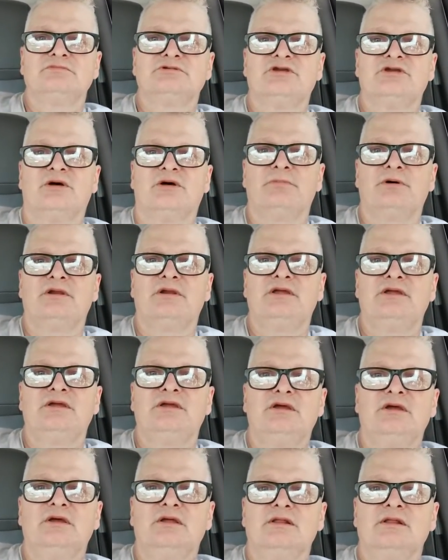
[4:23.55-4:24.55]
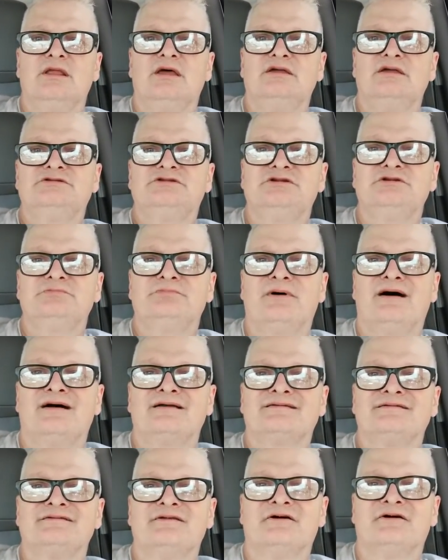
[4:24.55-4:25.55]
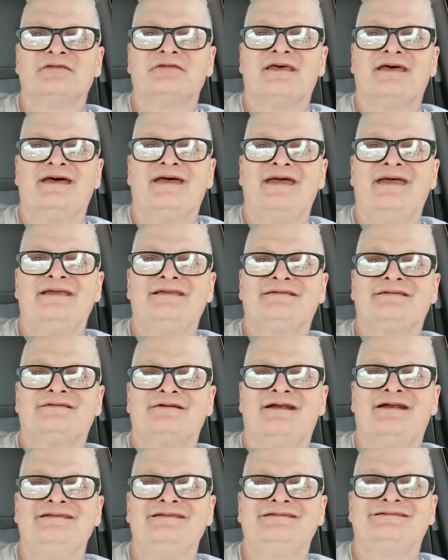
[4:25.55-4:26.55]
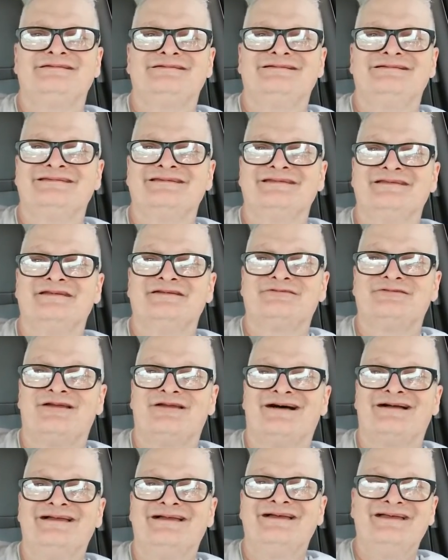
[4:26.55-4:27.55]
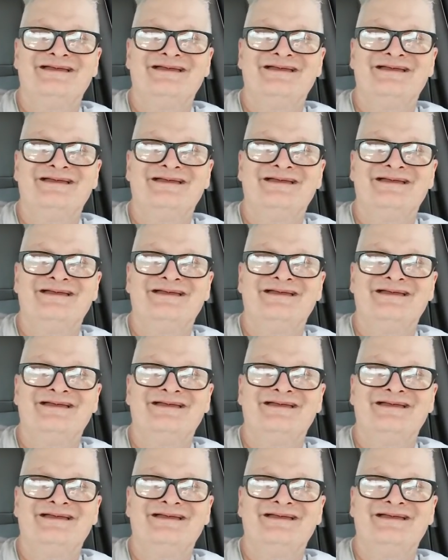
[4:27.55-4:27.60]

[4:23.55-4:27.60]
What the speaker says: Somebody let Jukebox know that a stranger is in the truck.